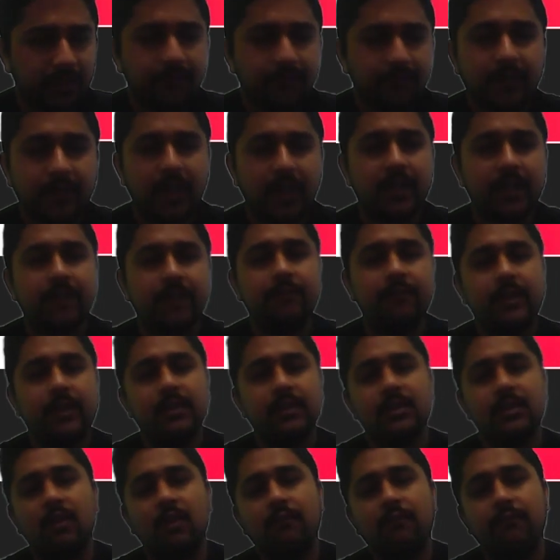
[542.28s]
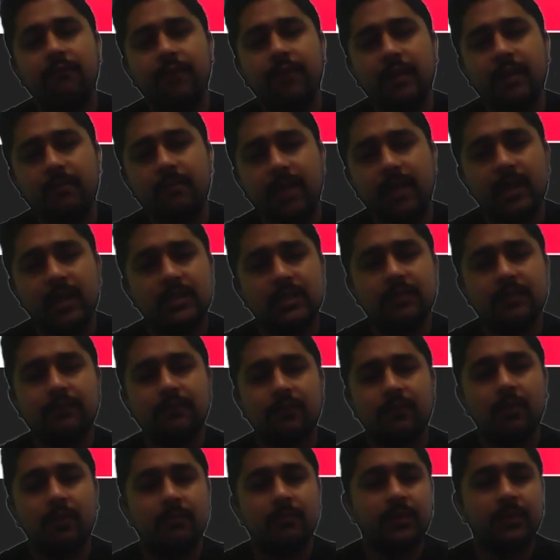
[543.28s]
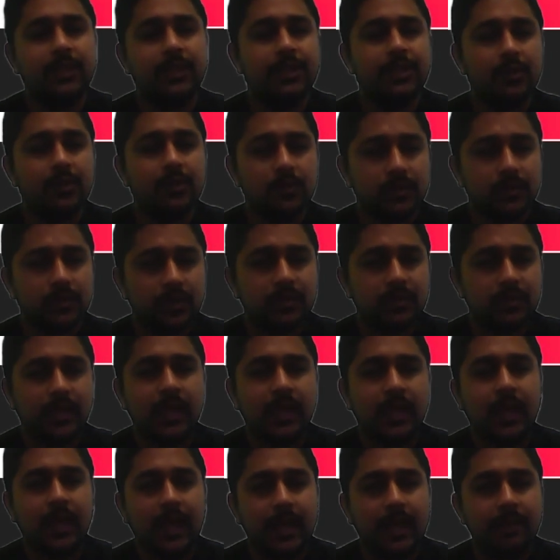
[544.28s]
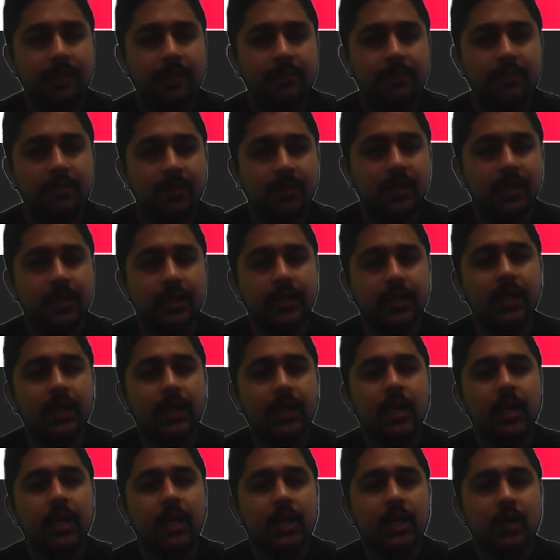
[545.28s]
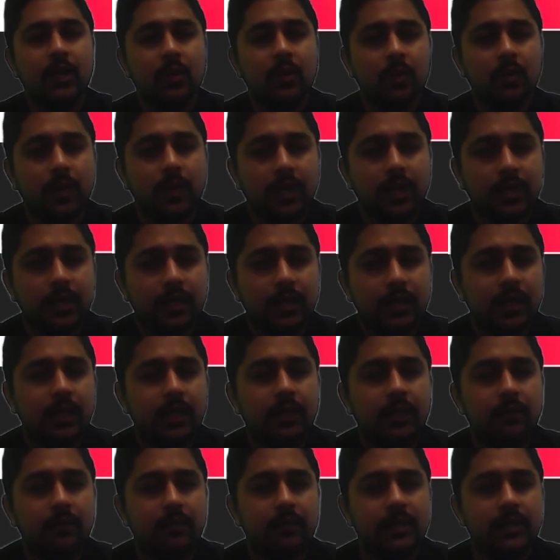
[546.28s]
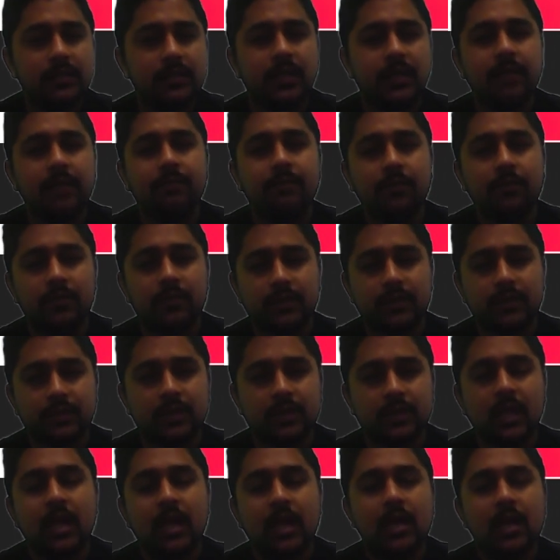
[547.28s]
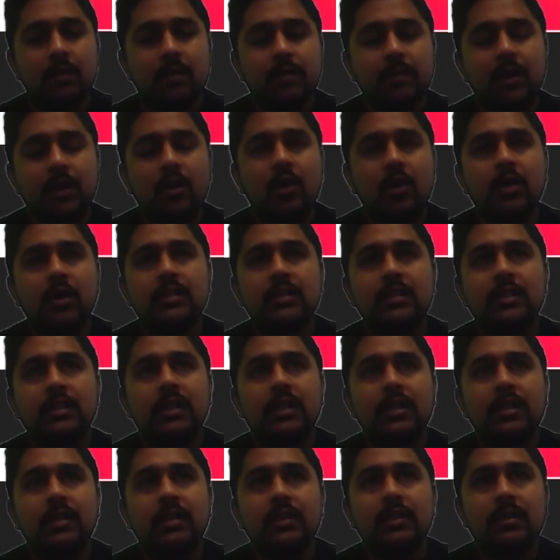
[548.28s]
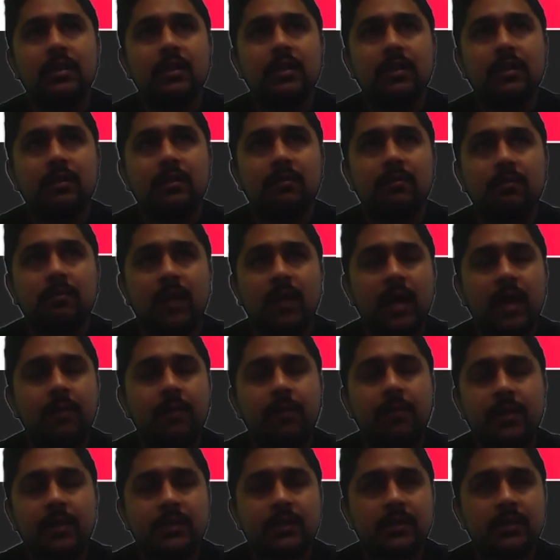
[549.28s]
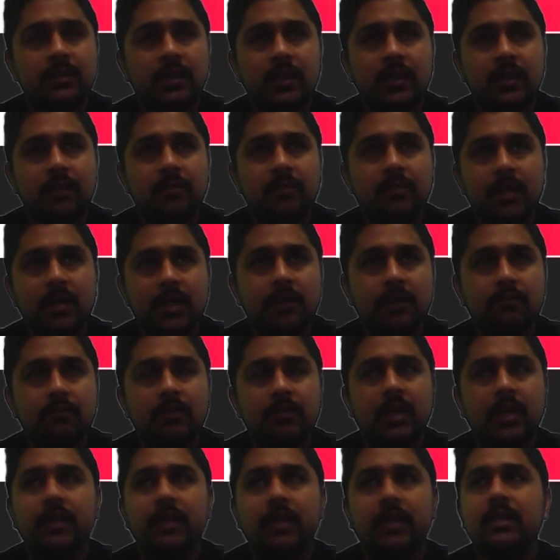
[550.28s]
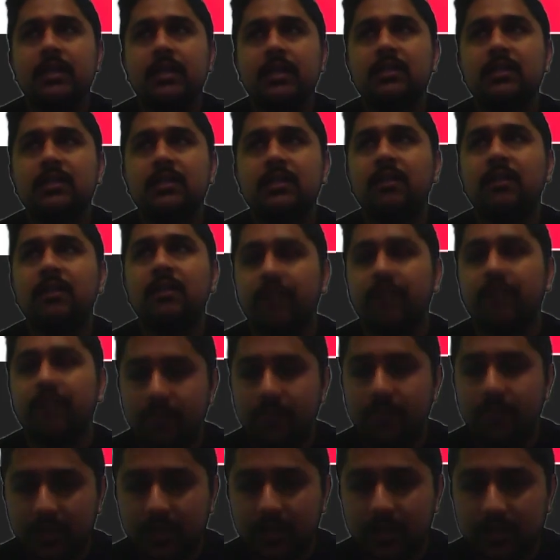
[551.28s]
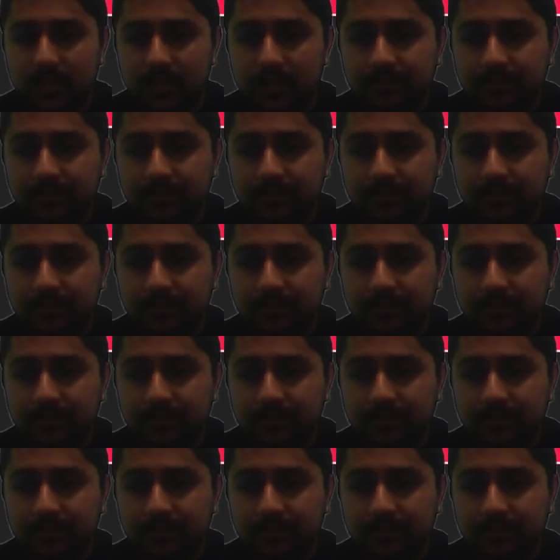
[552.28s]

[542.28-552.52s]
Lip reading: Effectiveness of feedbacks from the users and adaptability to iterative design process, because I personally believe that customer feedbacks